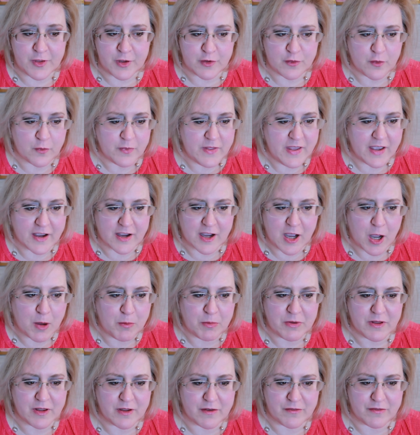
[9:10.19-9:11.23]
there's only a
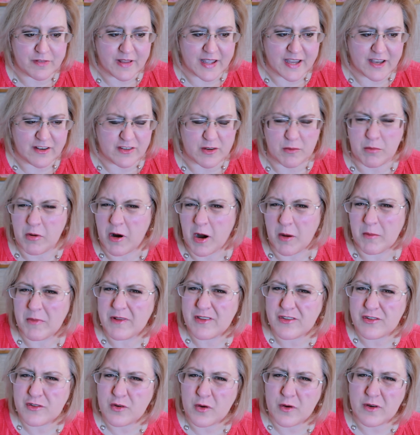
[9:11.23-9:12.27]
couple of like
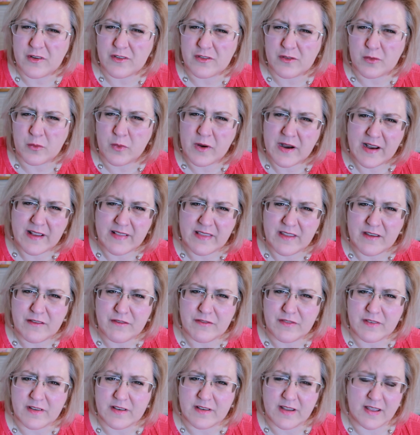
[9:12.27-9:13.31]
department stores where I
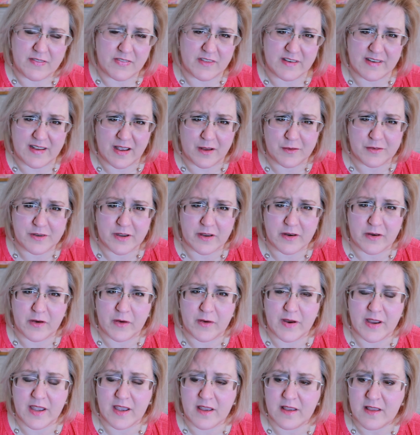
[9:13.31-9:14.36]
live in the downtown
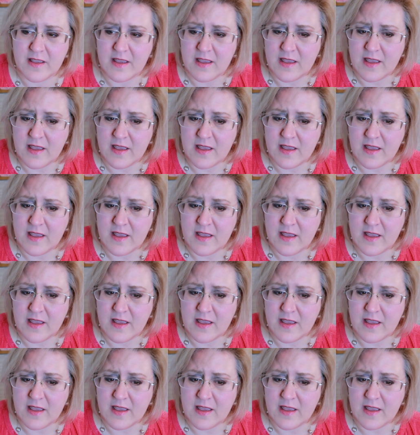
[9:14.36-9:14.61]
area.